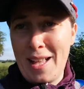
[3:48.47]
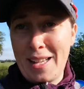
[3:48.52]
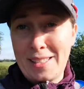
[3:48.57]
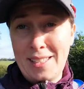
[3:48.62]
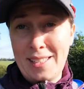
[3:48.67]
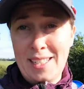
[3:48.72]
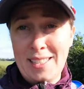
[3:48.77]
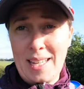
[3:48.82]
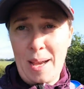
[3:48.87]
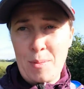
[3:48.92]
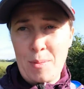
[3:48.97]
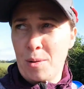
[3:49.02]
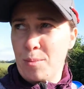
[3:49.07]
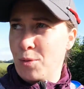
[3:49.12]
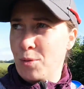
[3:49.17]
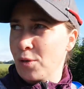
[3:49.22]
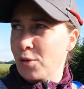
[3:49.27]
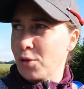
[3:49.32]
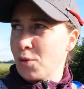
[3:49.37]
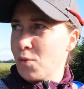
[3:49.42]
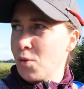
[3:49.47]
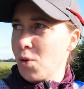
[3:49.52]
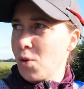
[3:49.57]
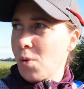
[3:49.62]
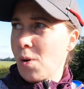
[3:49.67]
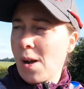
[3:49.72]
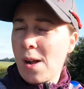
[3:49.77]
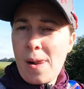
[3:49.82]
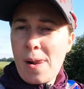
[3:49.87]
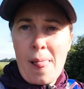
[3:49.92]
that's the exception that proves the
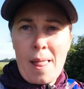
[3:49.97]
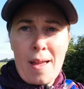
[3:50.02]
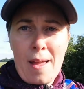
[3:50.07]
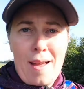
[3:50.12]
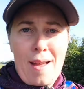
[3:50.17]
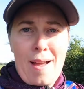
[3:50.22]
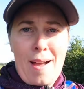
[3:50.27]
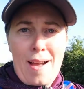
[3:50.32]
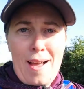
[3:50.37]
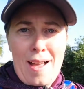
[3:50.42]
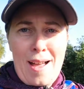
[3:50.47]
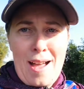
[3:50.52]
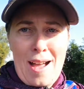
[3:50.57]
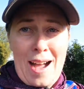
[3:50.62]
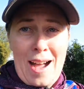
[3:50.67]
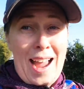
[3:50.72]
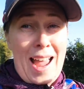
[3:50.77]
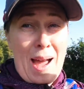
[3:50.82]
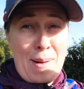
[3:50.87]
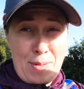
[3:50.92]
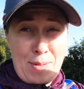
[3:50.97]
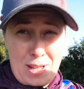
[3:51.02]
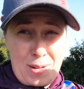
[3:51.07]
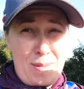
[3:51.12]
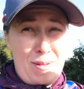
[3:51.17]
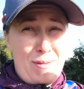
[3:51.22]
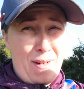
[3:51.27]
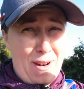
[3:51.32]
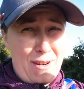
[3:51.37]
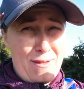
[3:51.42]
rule. I happen to
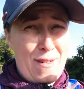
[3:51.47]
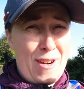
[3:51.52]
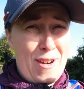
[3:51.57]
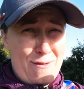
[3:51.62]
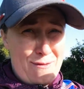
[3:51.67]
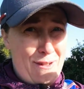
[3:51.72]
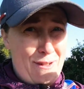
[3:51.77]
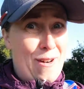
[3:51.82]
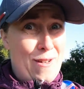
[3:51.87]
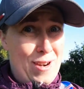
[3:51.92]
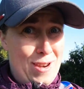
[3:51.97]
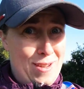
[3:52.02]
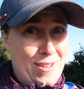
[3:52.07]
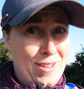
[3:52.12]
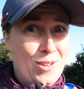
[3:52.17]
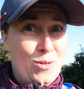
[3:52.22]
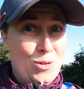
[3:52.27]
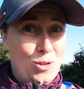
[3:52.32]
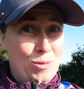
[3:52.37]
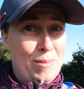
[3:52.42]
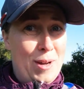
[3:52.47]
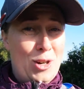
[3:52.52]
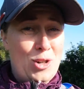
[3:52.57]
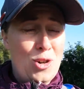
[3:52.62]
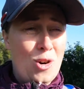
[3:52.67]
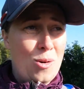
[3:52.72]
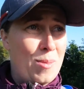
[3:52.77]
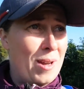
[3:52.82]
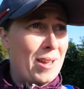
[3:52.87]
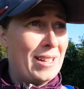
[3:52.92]
be very, very, very good at my
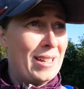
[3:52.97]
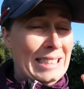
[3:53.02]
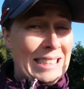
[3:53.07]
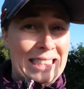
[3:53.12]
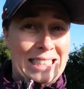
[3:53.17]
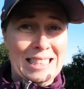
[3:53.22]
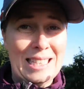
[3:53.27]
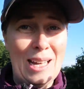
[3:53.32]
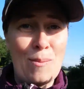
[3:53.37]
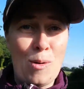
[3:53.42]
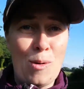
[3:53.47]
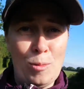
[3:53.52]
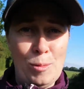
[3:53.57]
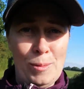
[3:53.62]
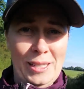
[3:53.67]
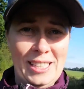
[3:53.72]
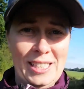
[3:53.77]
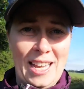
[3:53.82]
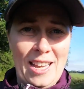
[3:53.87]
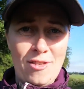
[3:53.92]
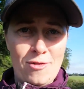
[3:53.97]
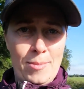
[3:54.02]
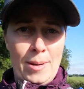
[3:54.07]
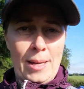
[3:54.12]
job. That probably saved